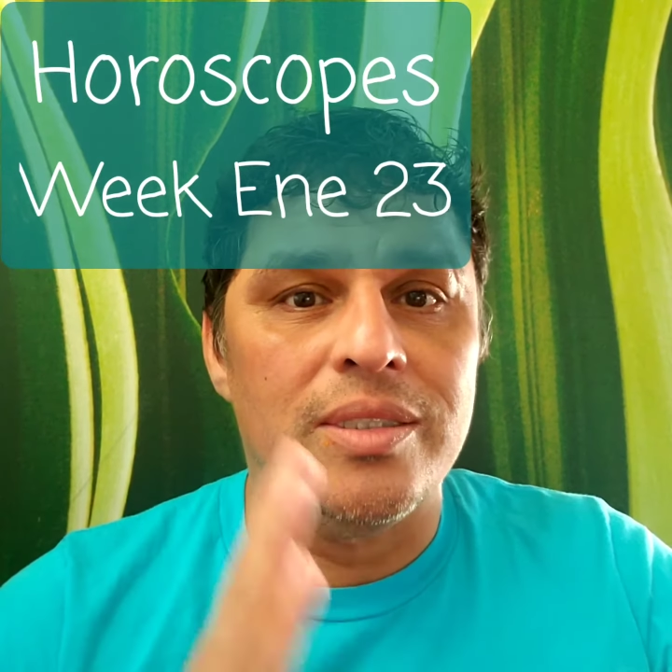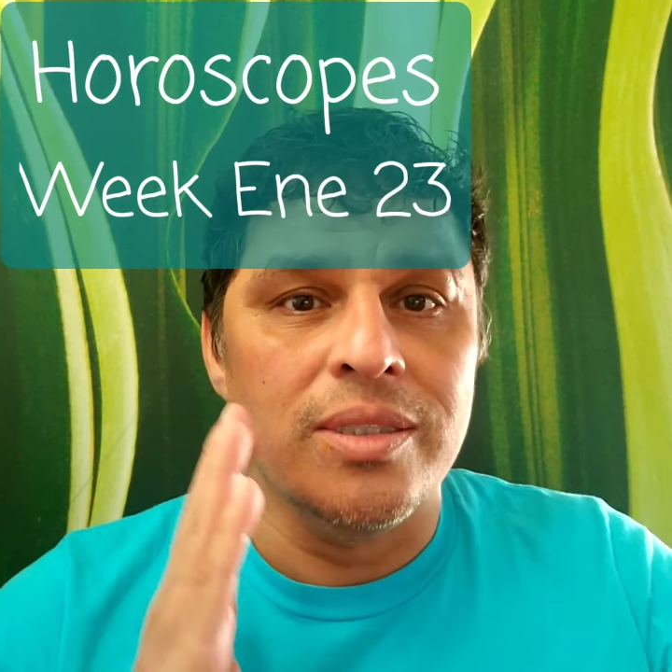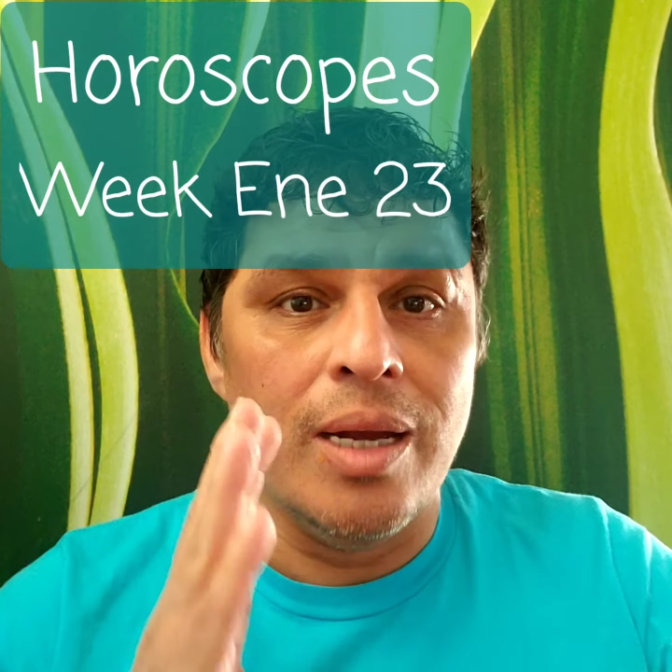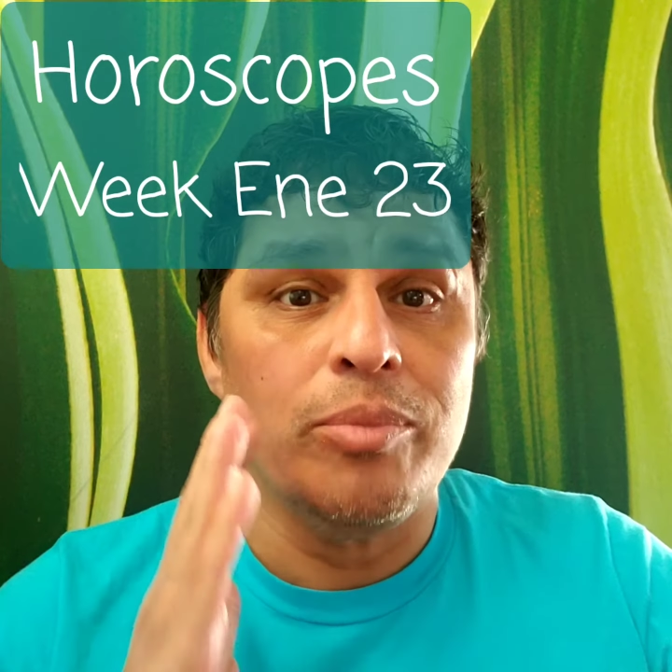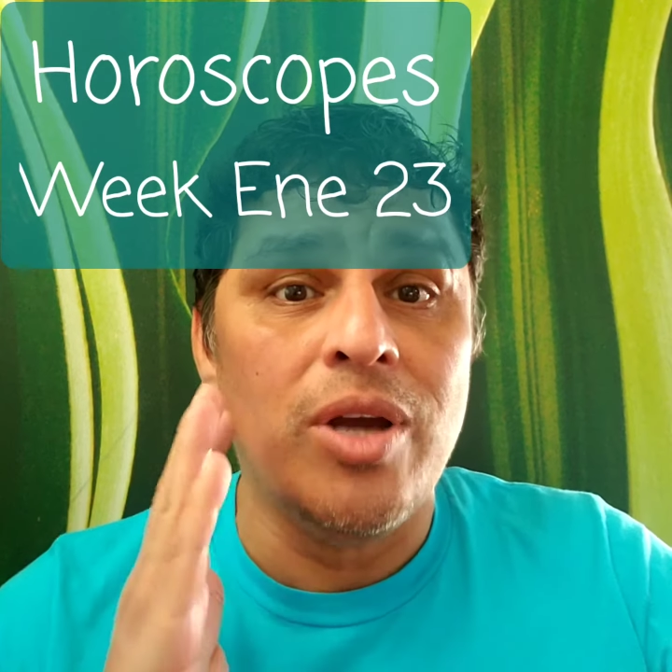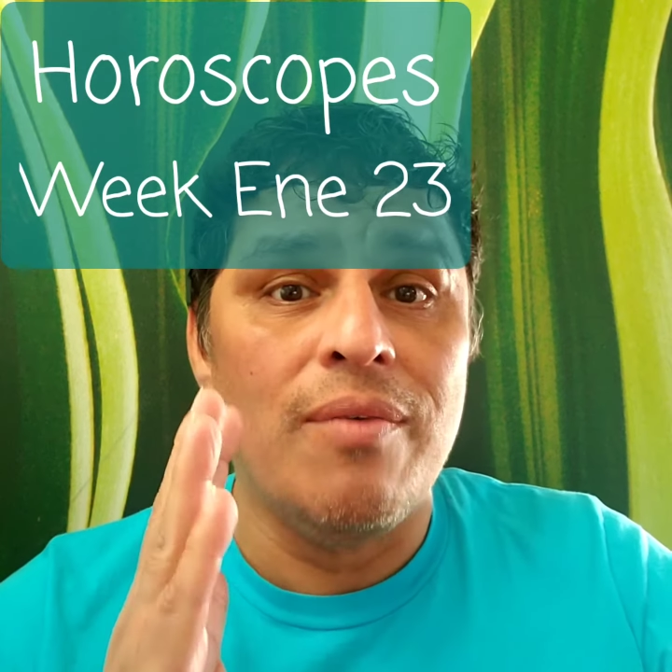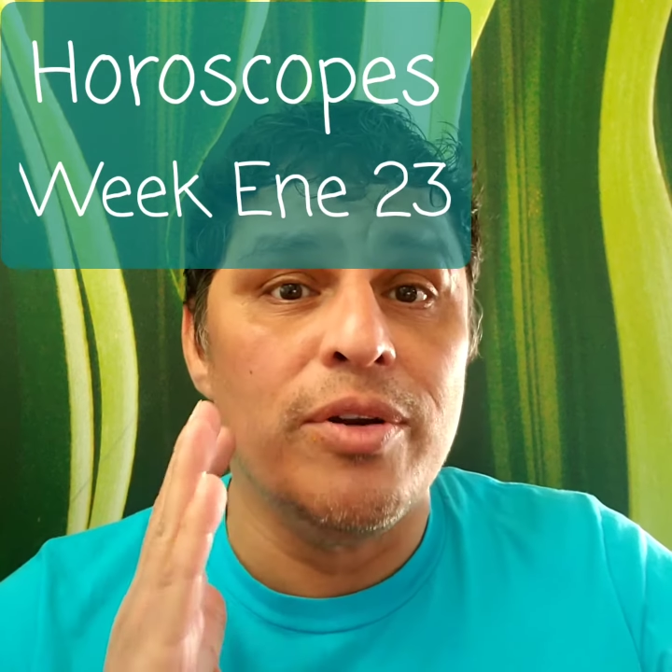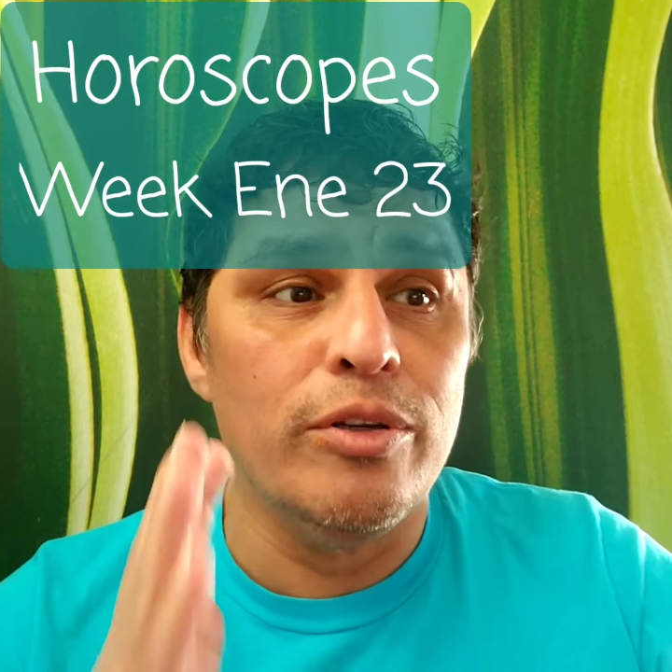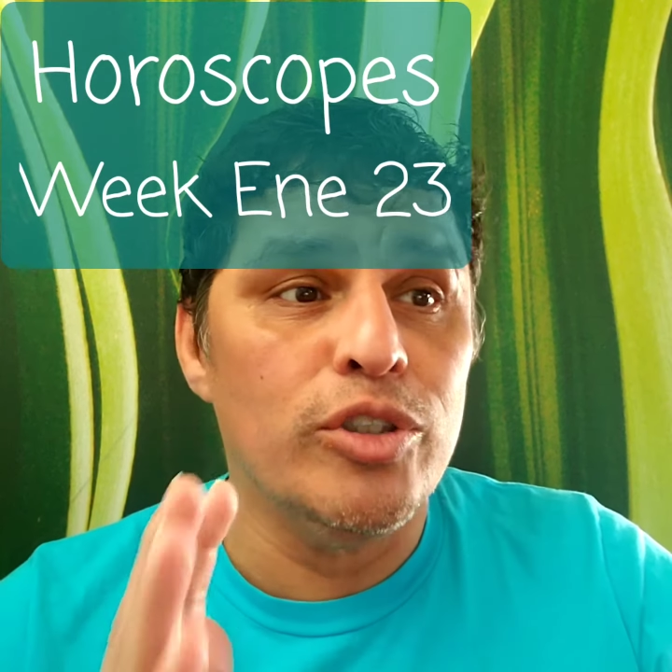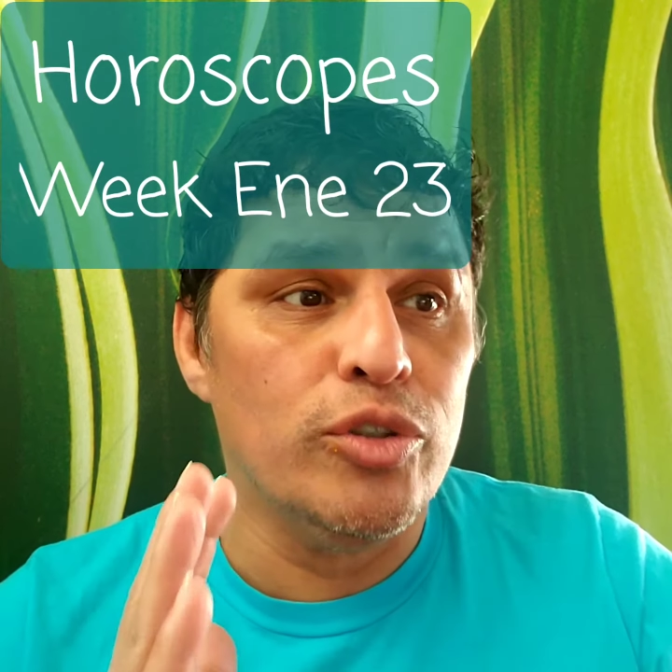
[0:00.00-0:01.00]
It's time to have a
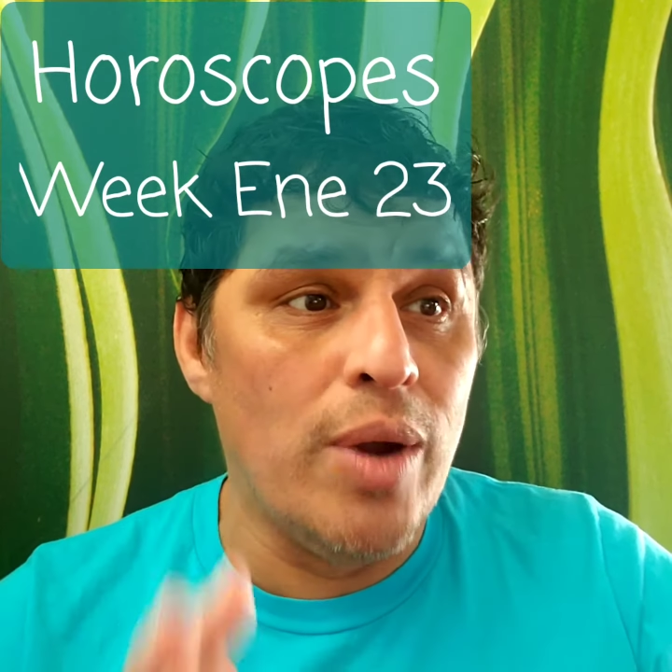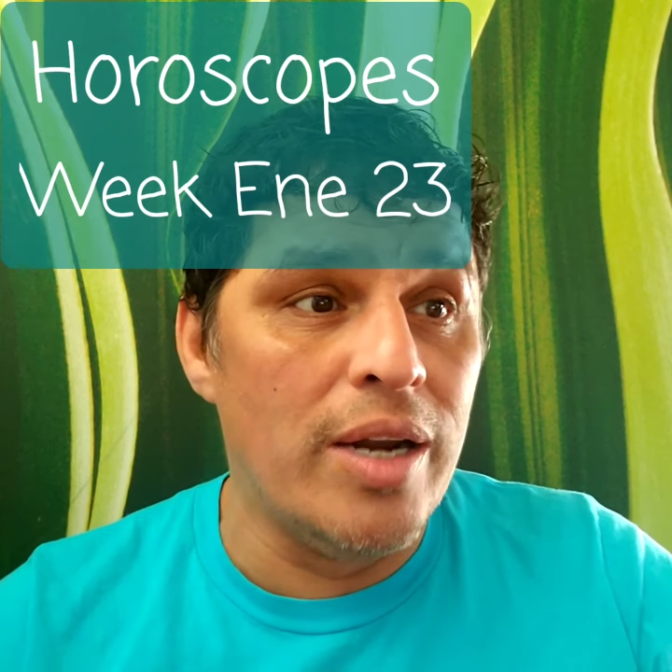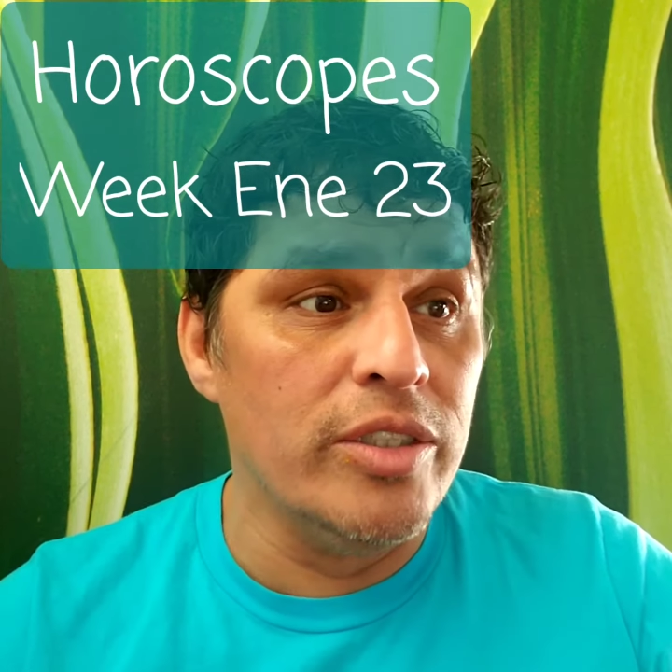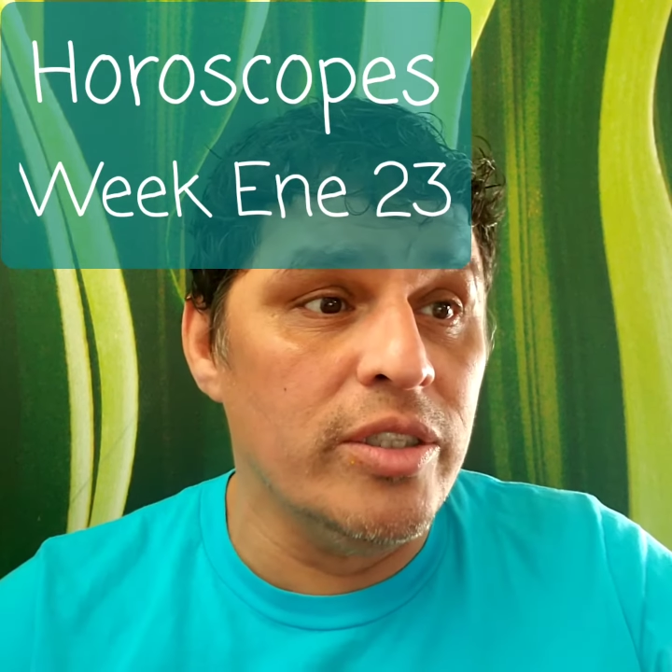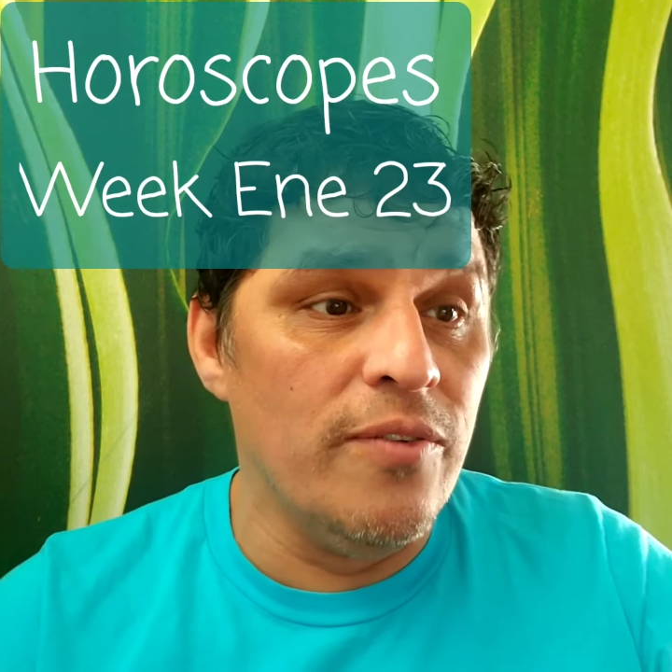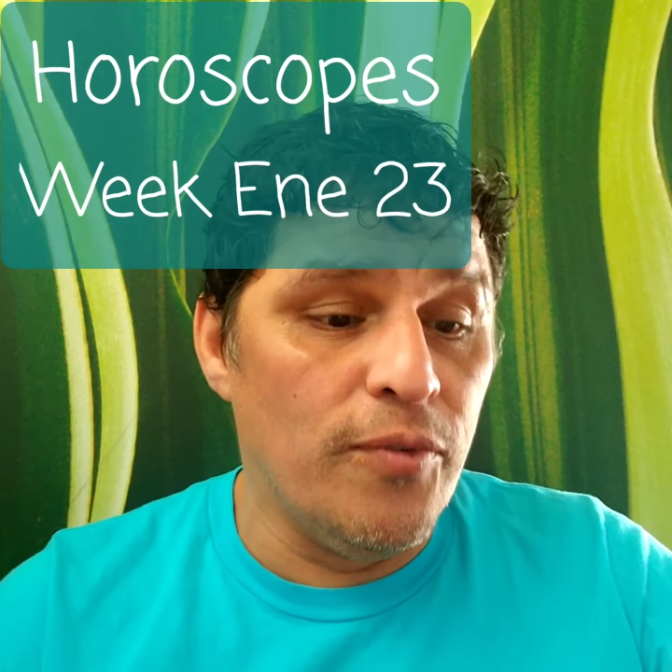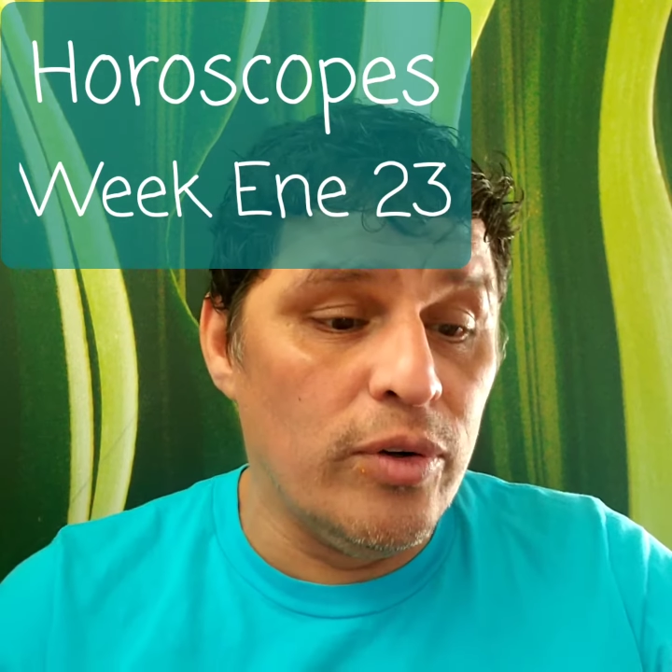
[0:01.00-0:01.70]
new strategy.